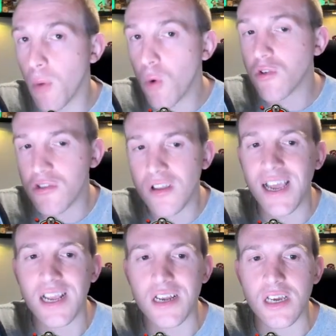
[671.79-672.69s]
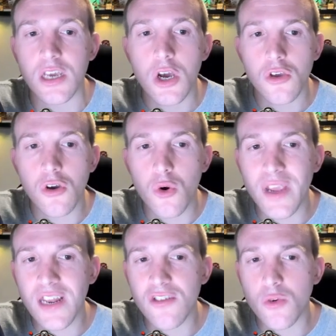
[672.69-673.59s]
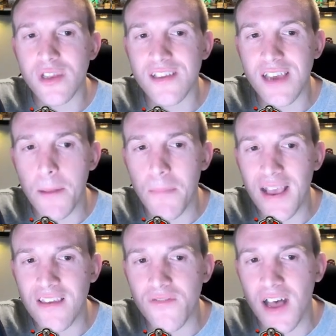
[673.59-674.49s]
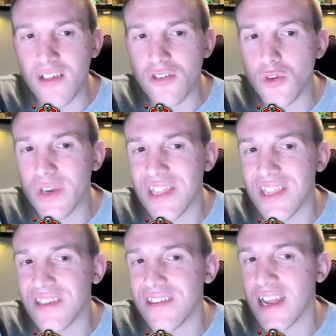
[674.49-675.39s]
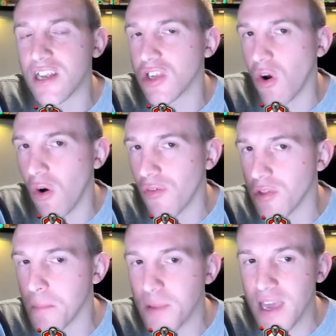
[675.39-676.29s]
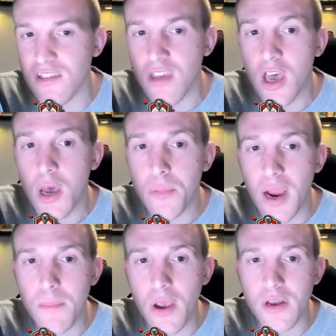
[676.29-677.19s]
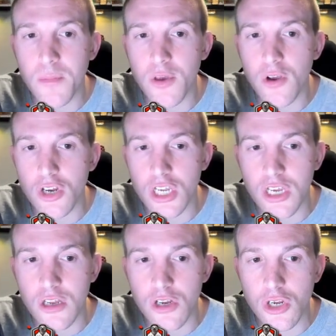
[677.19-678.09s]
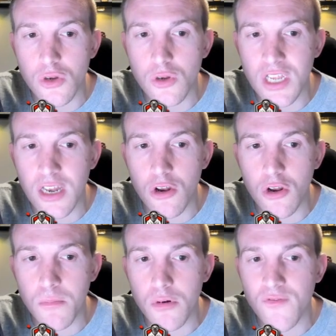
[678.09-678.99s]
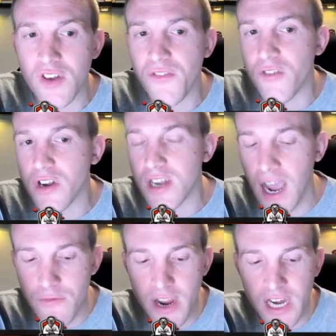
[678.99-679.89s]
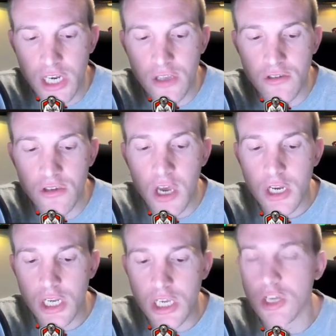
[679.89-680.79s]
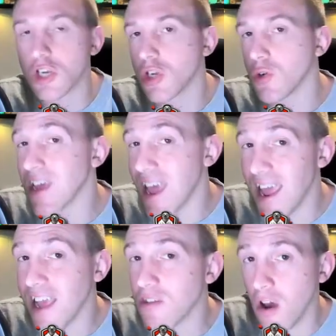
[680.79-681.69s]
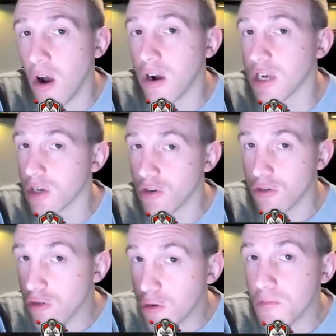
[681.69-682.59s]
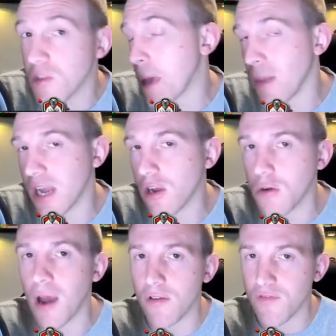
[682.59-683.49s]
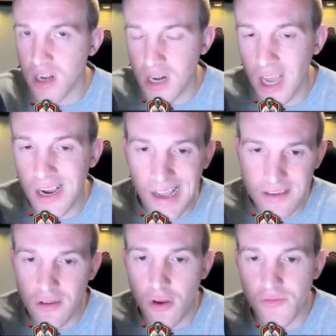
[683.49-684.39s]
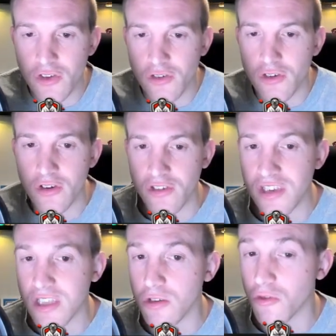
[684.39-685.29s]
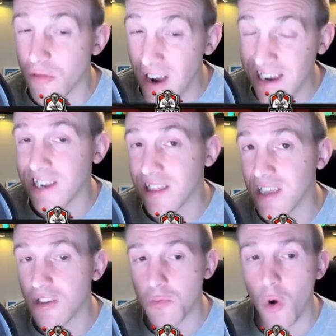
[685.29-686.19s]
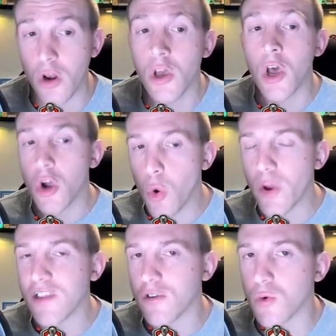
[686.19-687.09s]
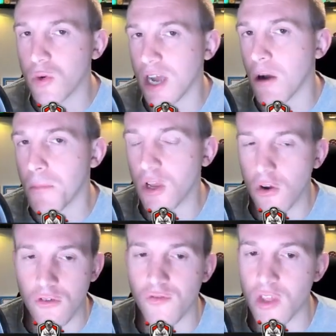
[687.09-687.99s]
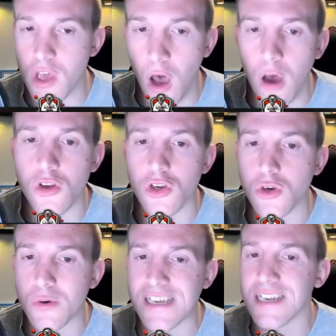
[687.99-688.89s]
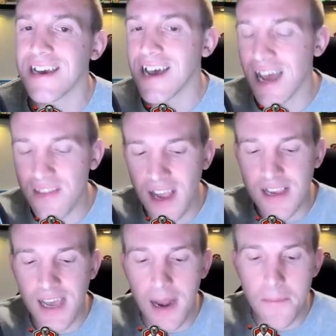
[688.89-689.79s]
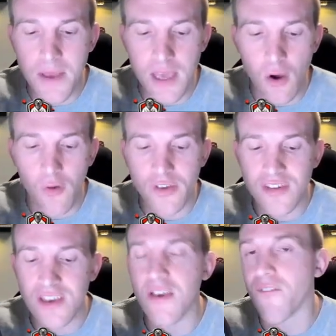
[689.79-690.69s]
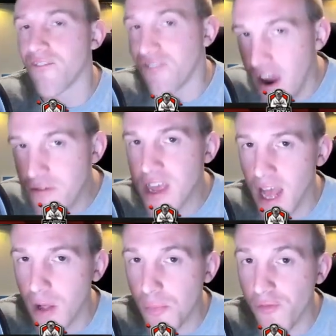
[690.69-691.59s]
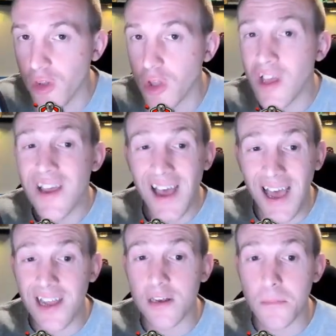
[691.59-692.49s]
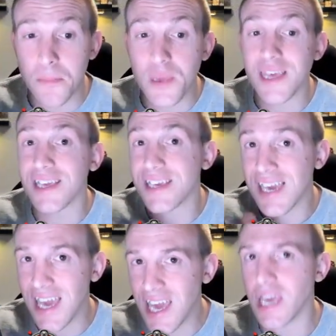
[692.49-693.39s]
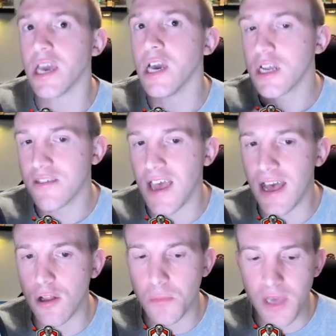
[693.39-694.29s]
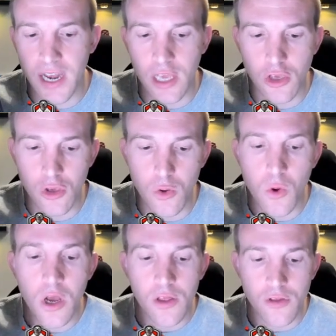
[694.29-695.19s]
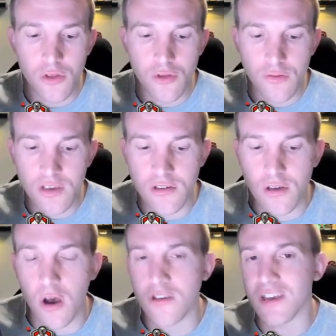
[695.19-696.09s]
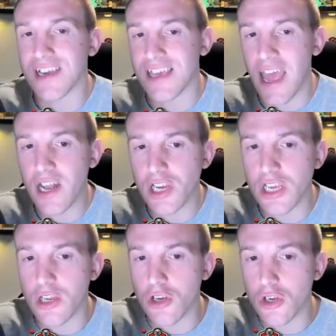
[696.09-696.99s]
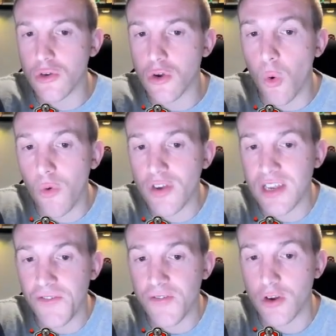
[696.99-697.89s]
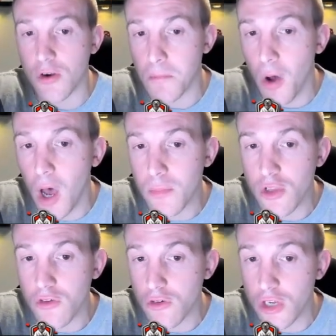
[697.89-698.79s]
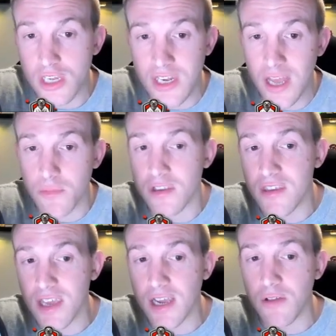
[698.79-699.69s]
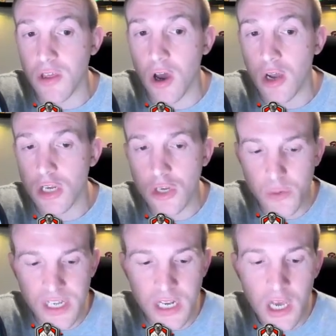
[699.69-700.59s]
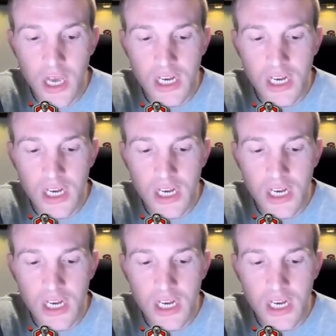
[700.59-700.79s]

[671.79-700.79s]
Most likely, your queen is going to get best value in the center of the base, primarily because she can shoot in a number of different directions. She can shoot air targeting troops that might come out of the clan castle. Obviously, you can see the dragon in this one going to go down because of the archer queen, and that can be obviously very helpful and be key to help getting you the 3 stars. Again, she can shoot over different compartments, so she can help to take out the archer queen.